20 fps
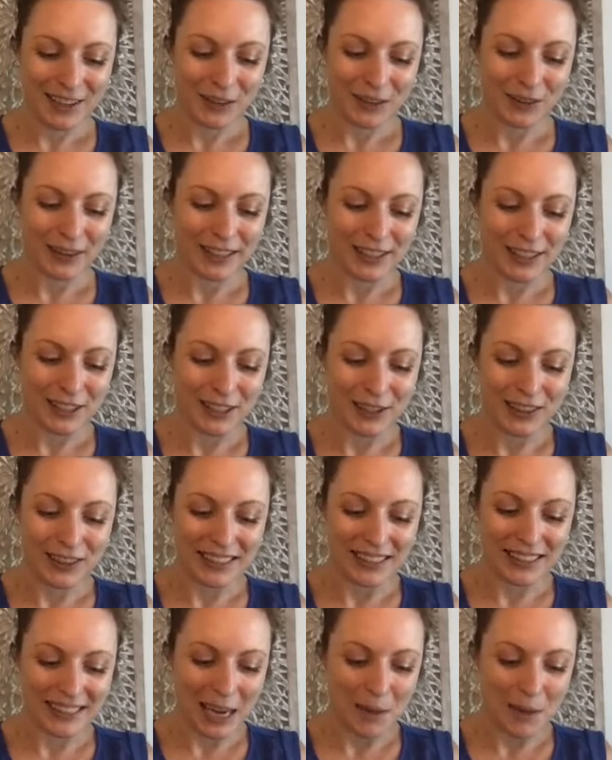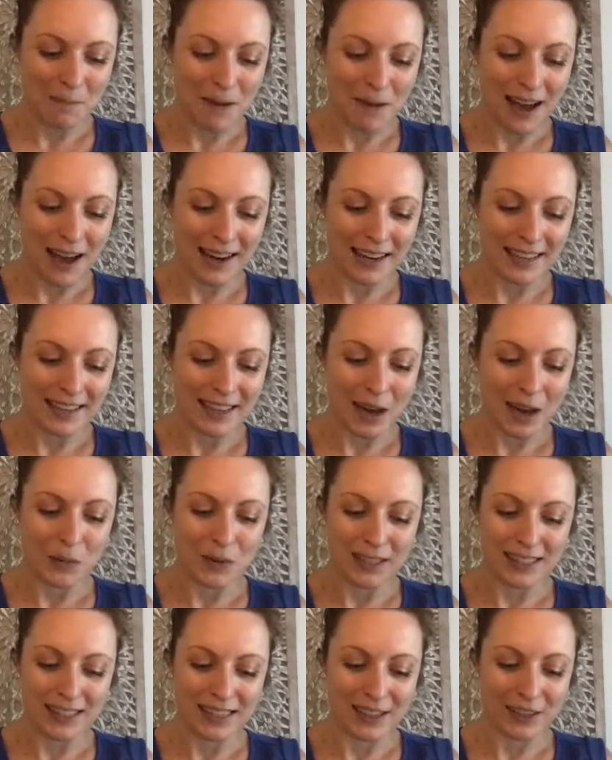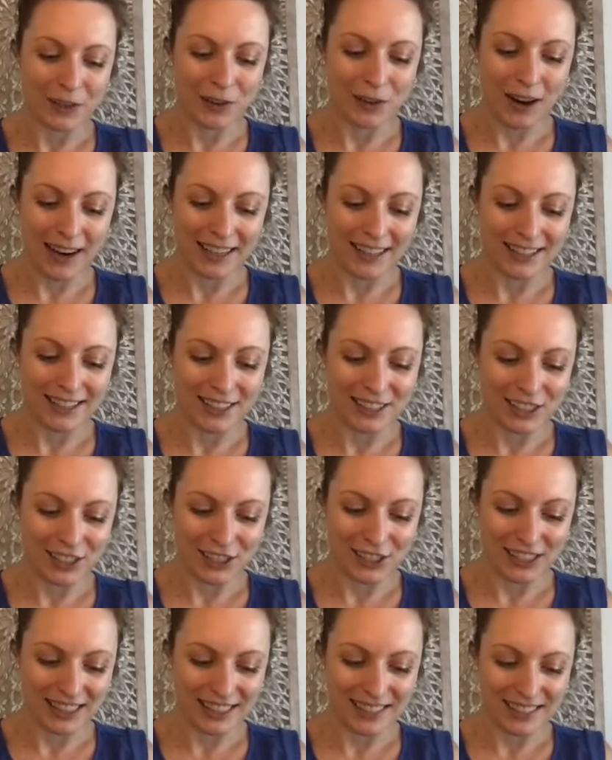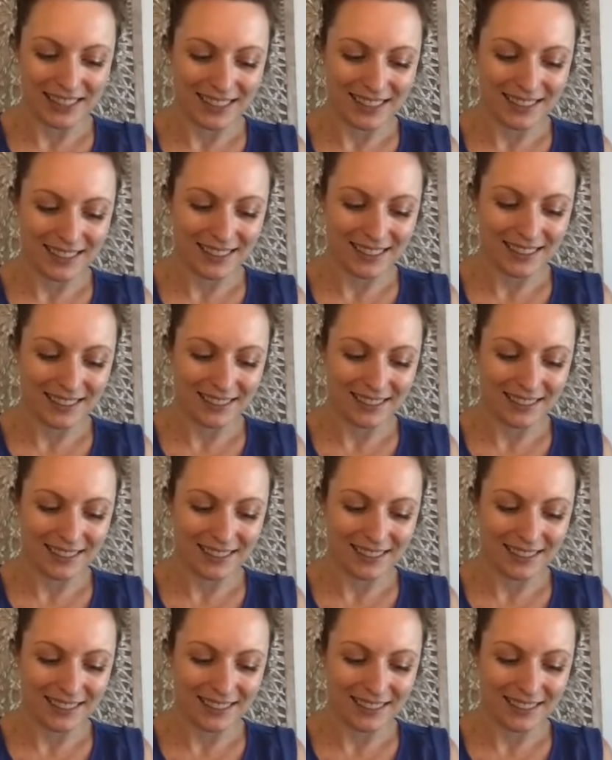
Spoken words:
Grant her the same mind that was in Christ Jesus.